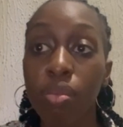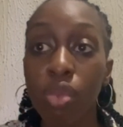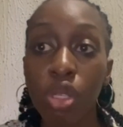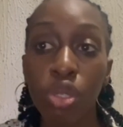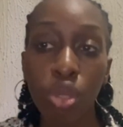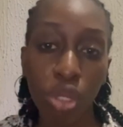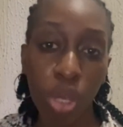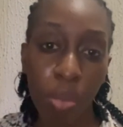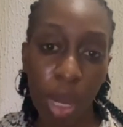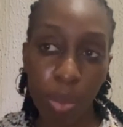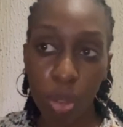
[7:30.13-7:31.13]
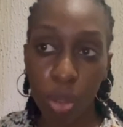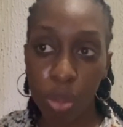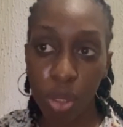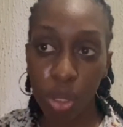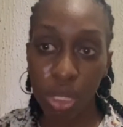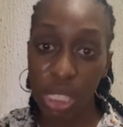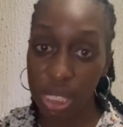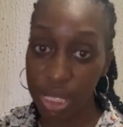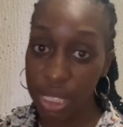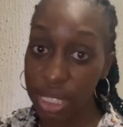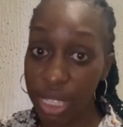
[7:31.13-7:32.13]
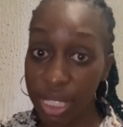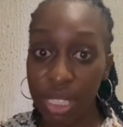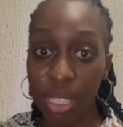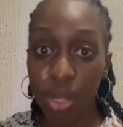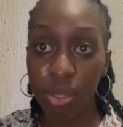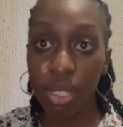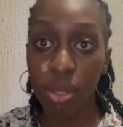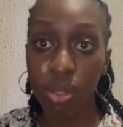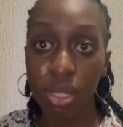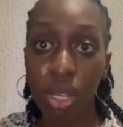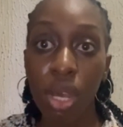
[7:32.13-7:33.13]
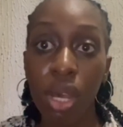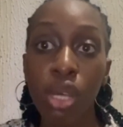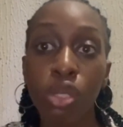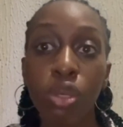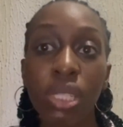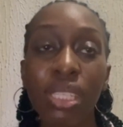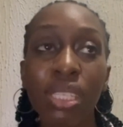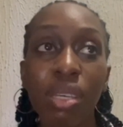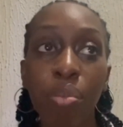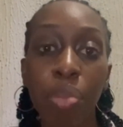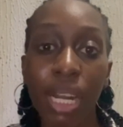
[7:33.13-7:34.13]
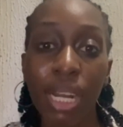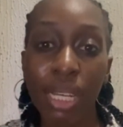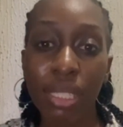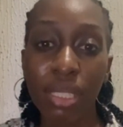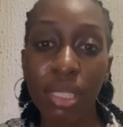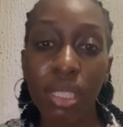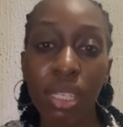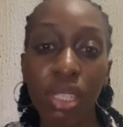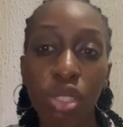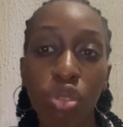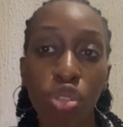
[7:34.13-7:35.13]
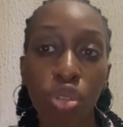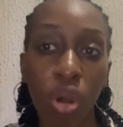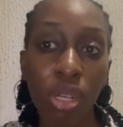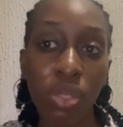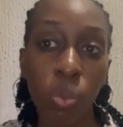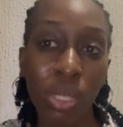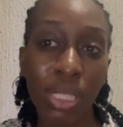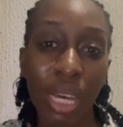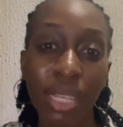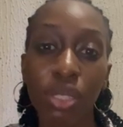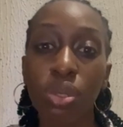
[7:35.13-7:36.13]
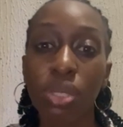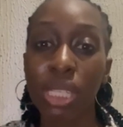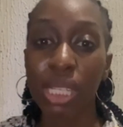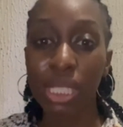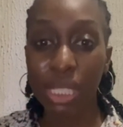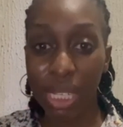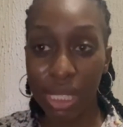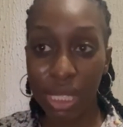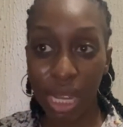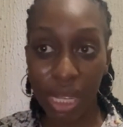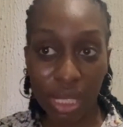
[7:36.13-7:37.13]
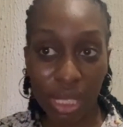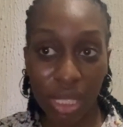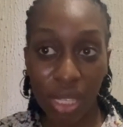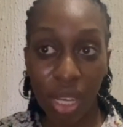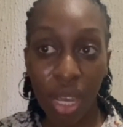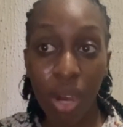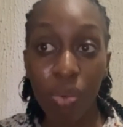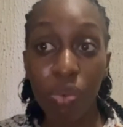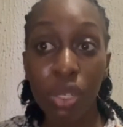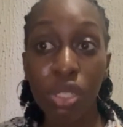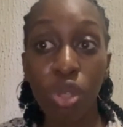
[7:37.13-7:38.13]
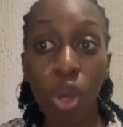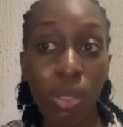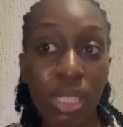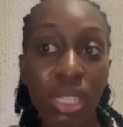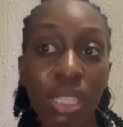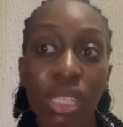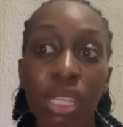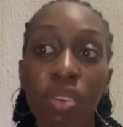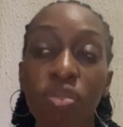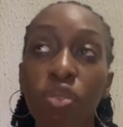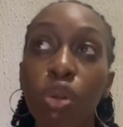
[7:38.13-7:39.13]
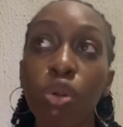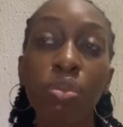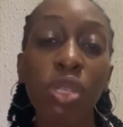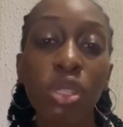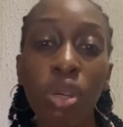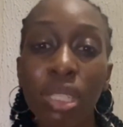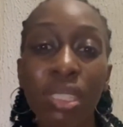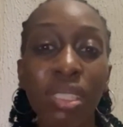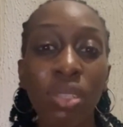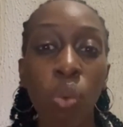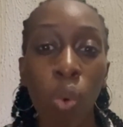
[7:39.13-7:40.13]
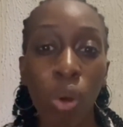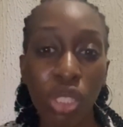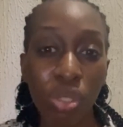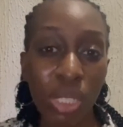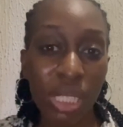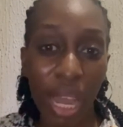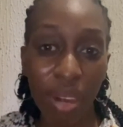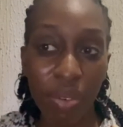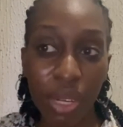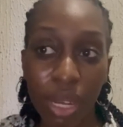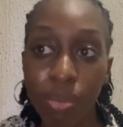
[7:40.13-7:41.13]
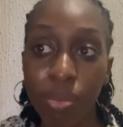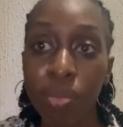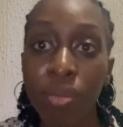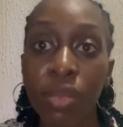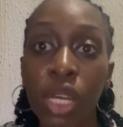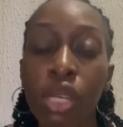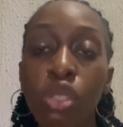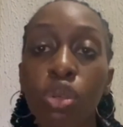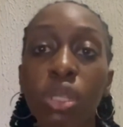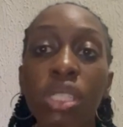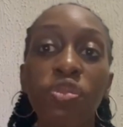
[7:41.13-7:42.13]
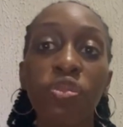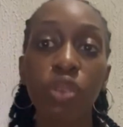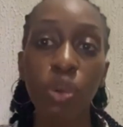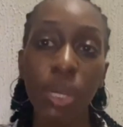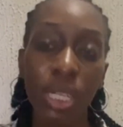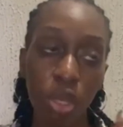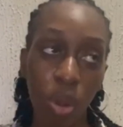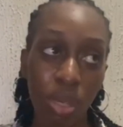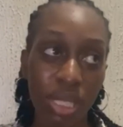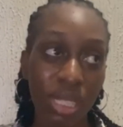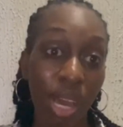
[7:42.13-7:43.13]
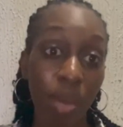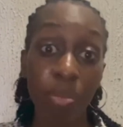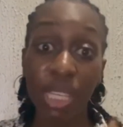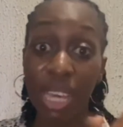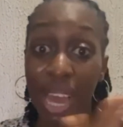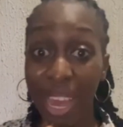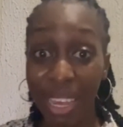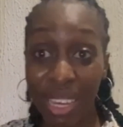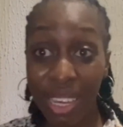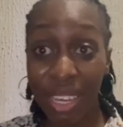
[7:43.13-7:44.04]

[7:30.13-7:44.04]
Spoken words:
sodium absorption in the intestinal cells. So this imbalance, it draws water into the intestines, resulting in a voluminous watery diarrhea. So the fluid loss can be high,